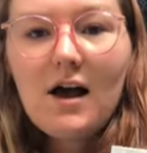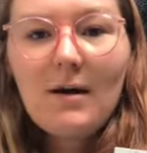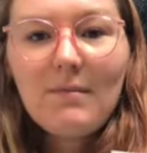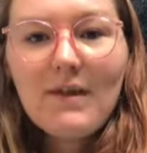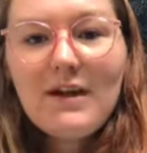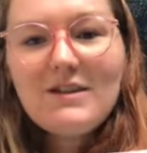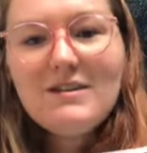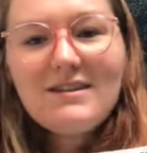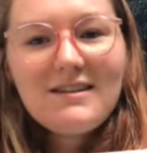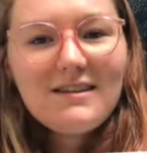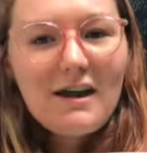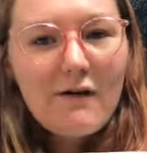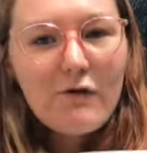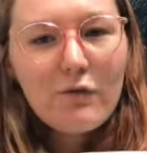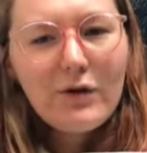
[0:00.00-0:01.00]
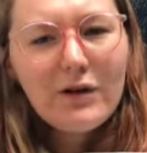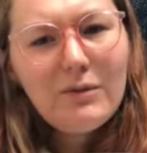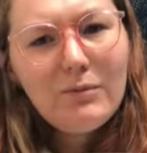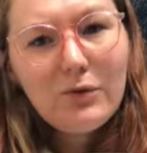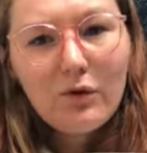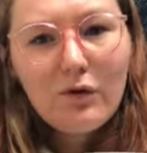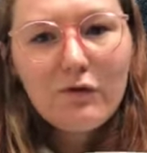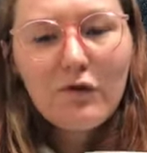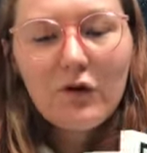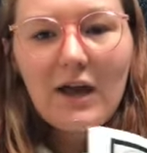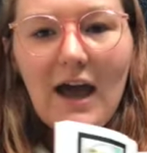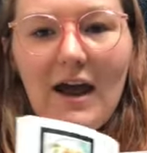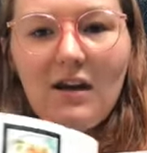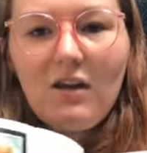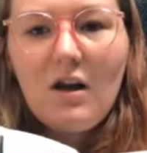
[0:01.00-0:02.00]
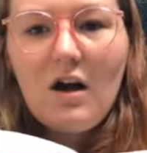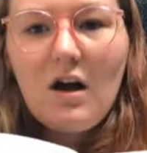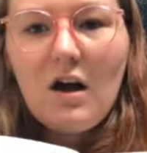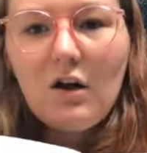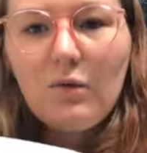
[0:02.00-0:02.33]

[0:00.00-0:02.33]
They have a really beautiful catalog